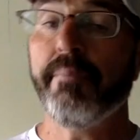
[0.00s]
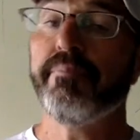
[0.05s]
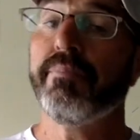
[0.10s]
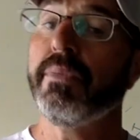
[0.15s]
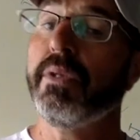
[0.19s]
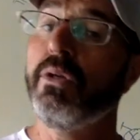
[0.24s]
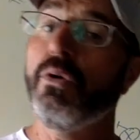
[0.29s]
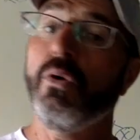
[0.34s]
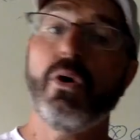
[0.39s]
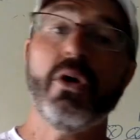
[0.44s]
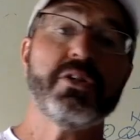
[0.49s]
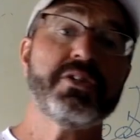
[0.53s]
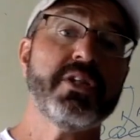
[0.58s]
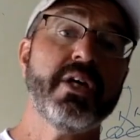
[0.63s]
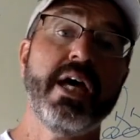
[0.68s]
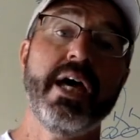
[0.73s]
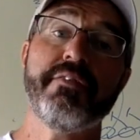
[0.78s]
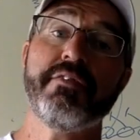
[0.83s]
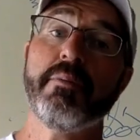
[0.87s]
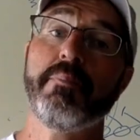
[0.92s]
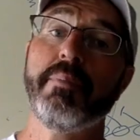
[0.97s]
You also
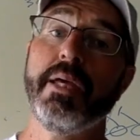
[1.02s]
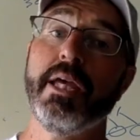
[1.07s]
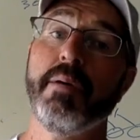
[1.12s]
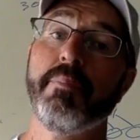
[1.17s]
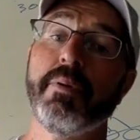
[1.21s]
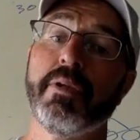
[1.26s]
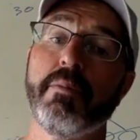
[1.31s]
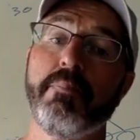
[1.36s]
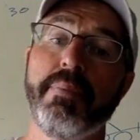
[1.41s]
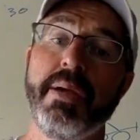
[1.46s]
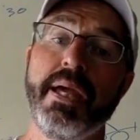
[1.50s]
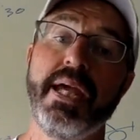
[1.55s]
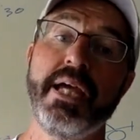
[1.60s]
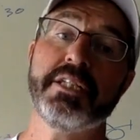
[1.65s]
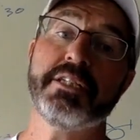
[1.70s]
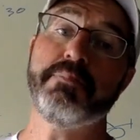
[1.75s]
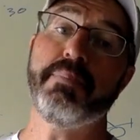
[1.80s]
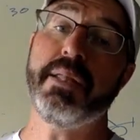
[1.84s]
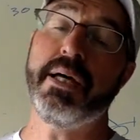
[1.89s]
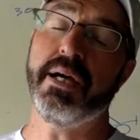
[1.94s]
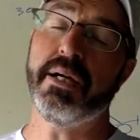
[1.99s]
have to be able to pass
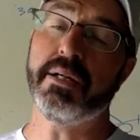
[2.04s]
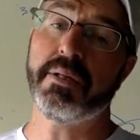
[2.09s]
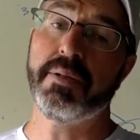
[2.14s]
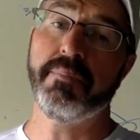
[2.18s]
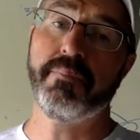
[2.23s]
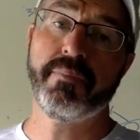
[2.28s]
block.